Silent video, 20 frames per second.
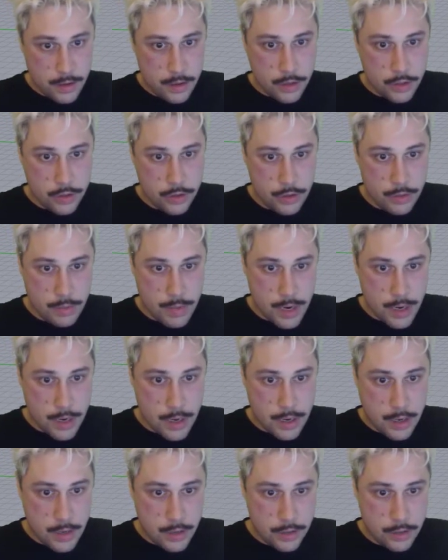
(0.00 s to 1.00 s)
Shouldn't
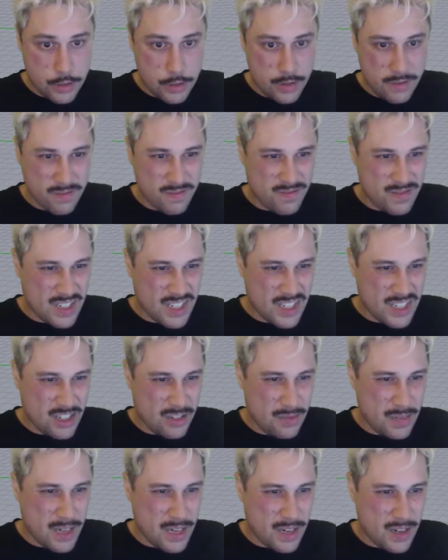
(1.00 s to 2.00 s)
matter. It shouldn't
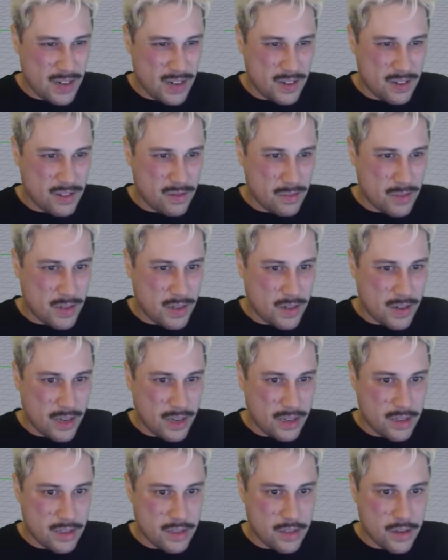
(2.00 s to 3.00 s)
be a
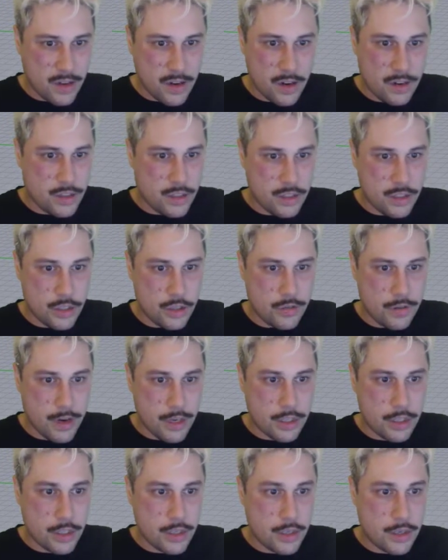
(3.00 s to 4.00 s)
length. No, it's just a
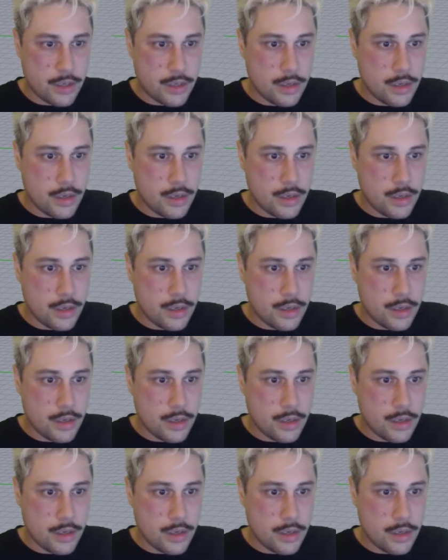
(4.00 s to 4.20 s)
direction.